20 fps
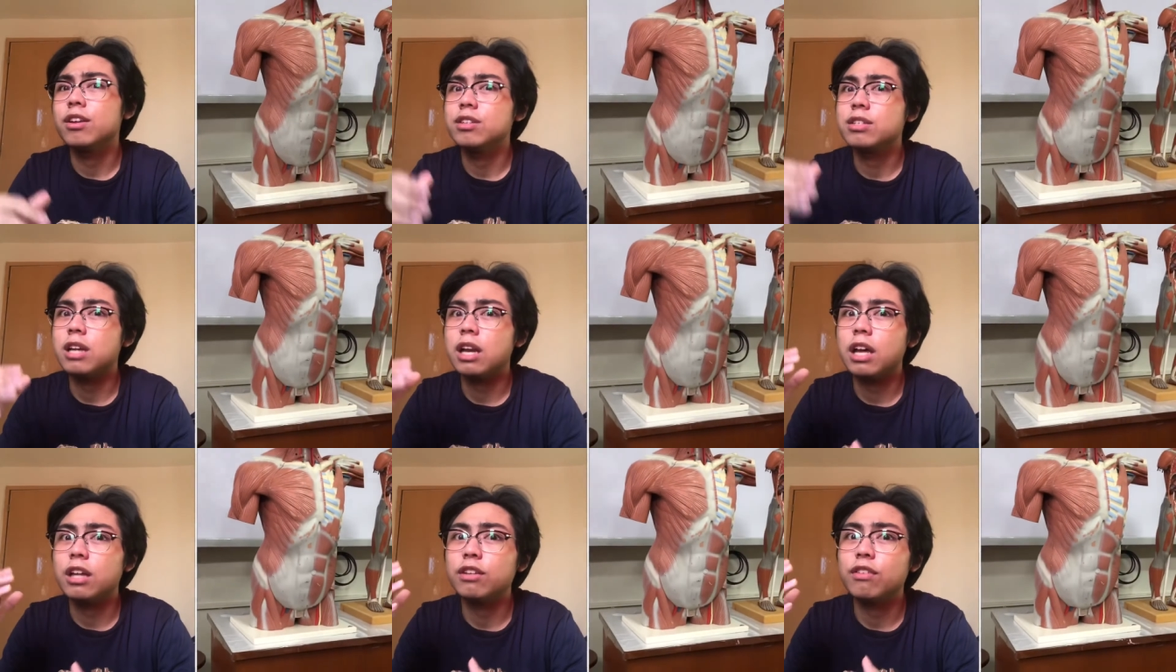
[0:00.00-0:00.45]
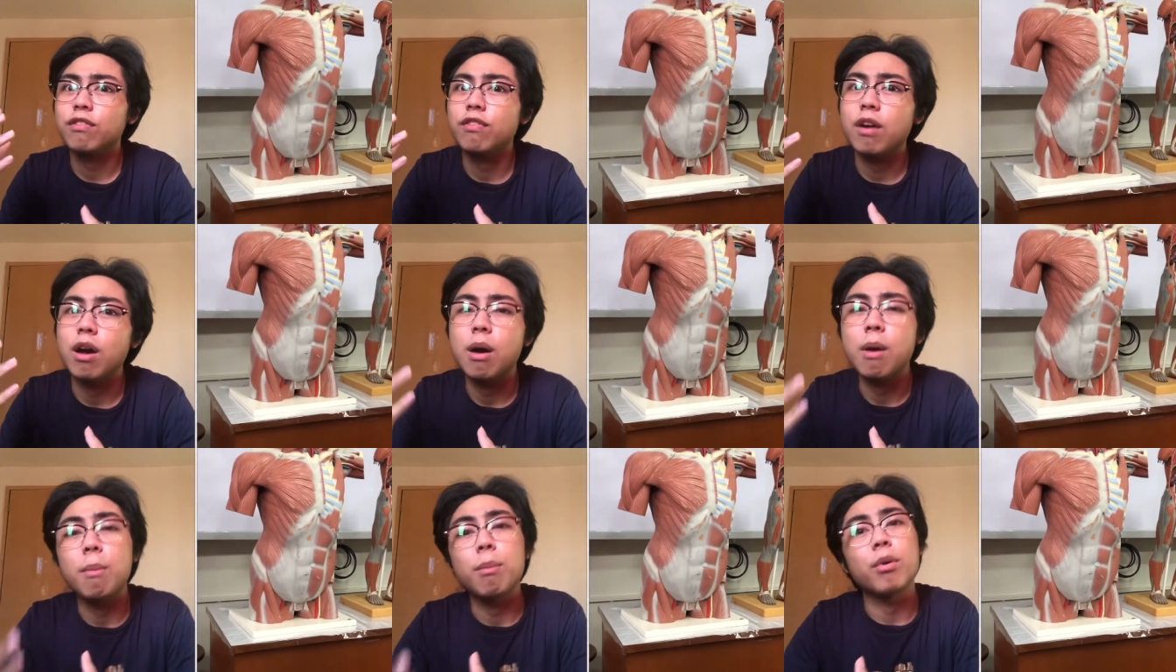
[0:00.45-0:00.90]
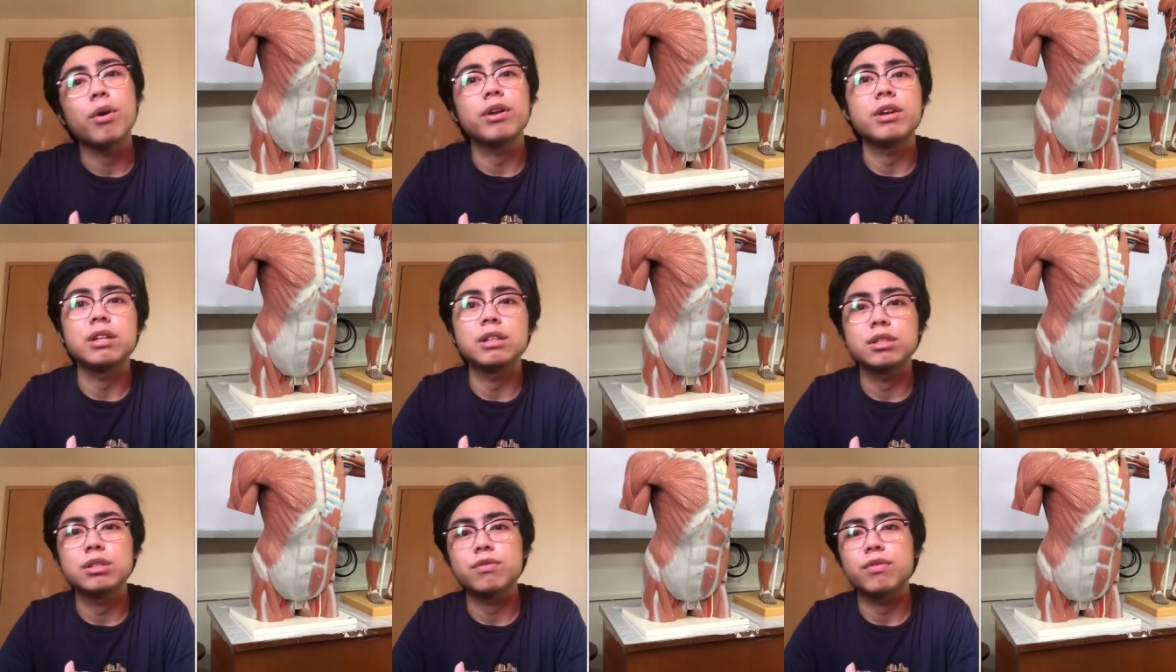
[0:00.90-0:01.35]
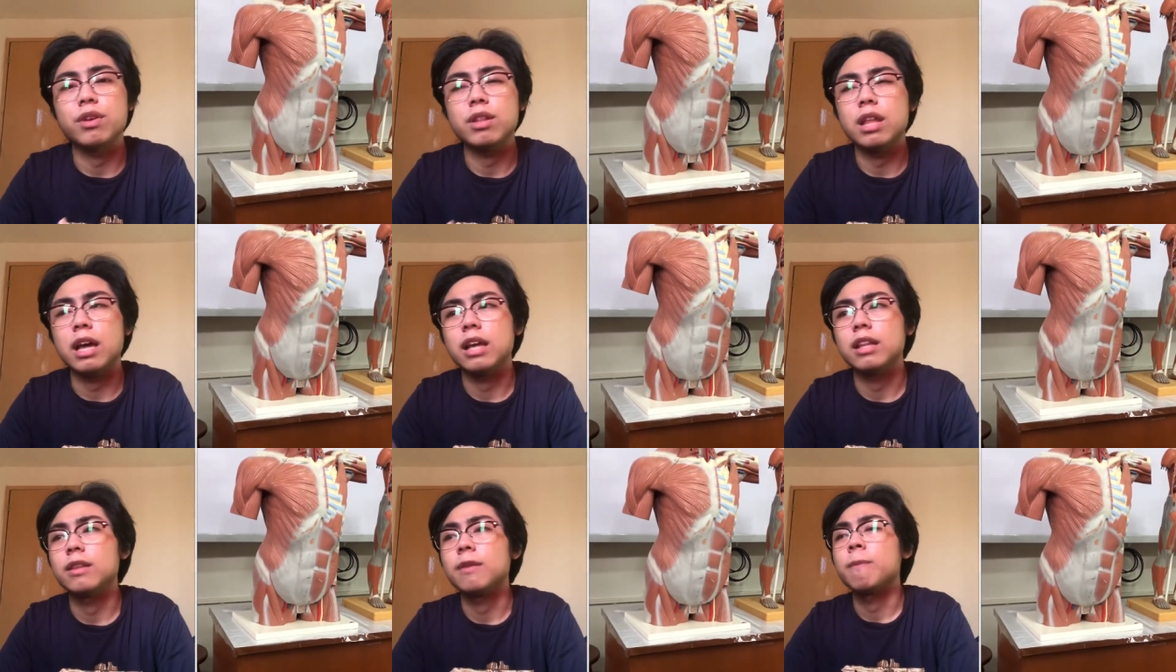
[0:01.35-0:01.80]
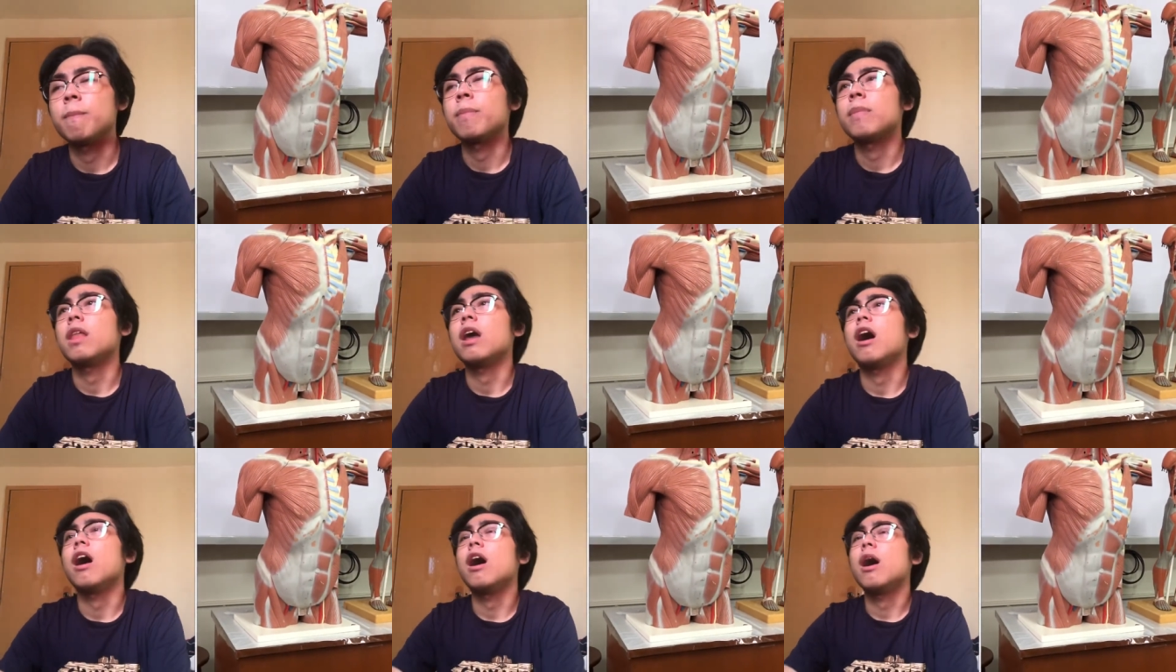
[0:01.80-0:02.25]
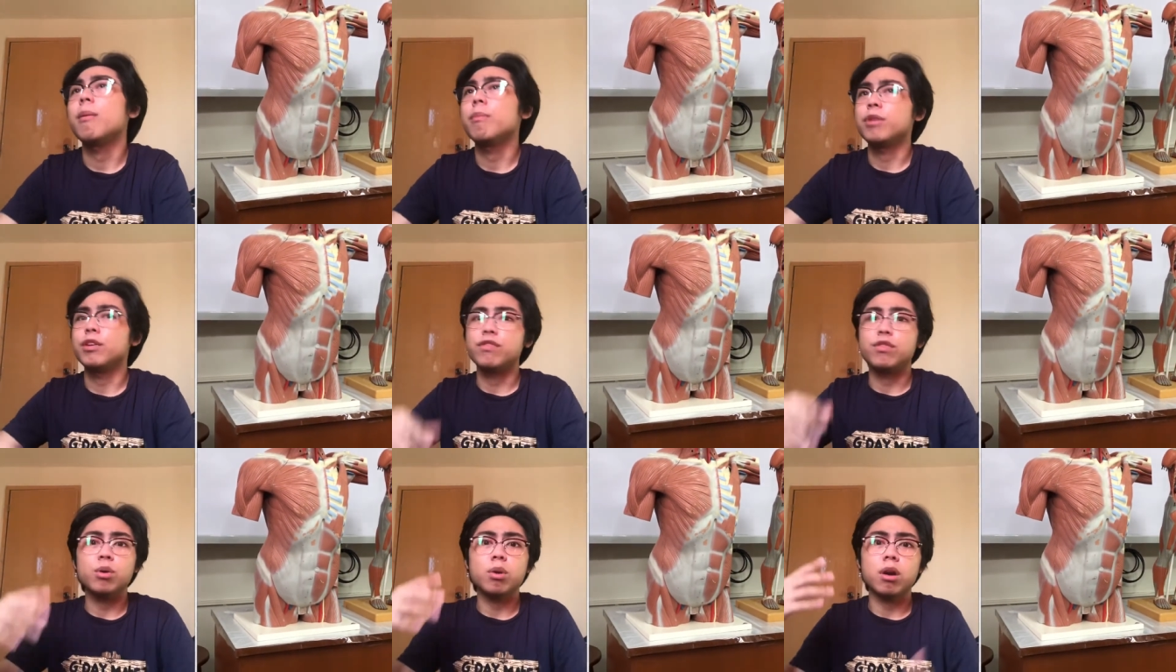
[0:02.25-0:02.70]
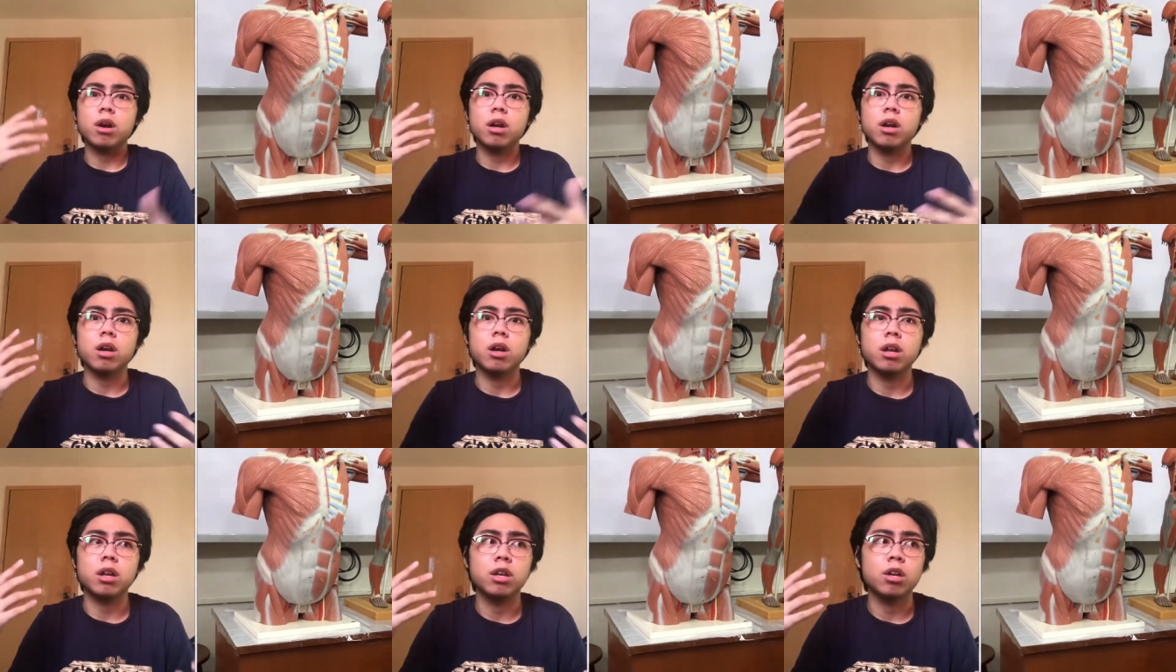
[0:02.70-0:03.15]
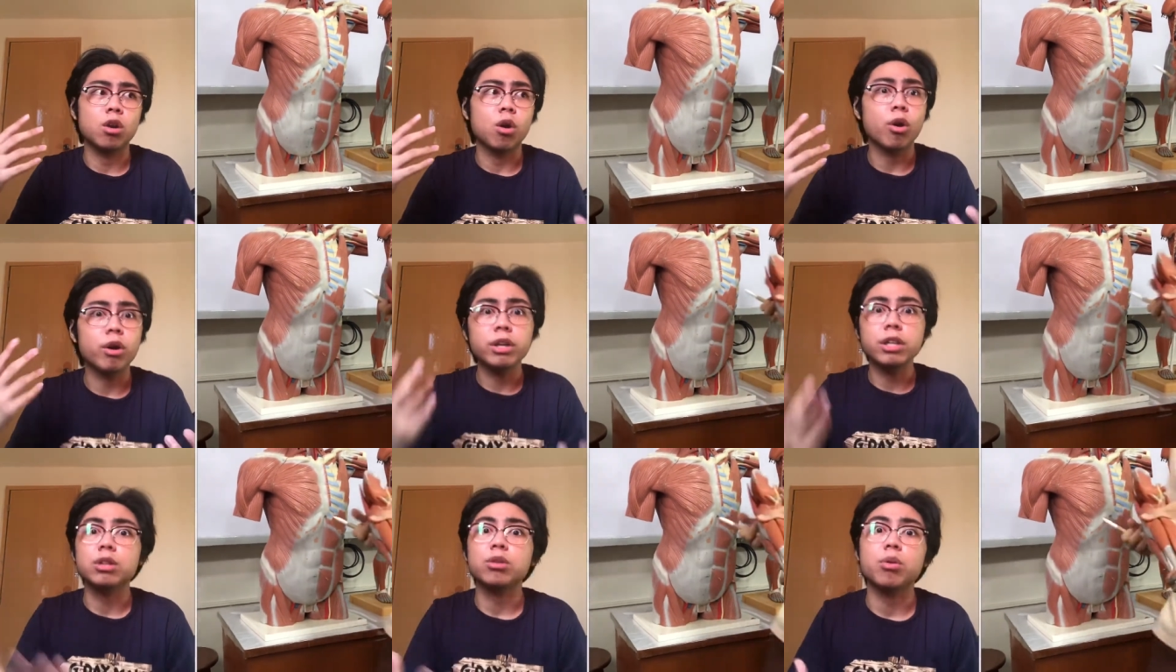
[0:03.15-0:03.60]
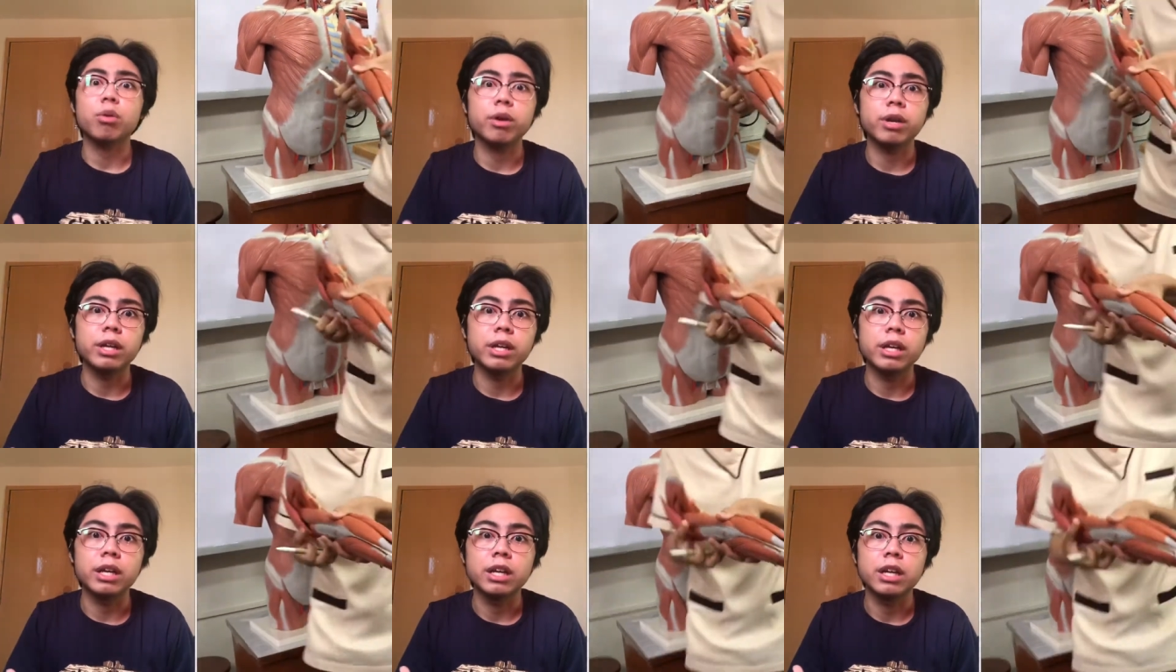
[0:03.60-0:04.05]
a lot of models for that. Um, if you are an auditory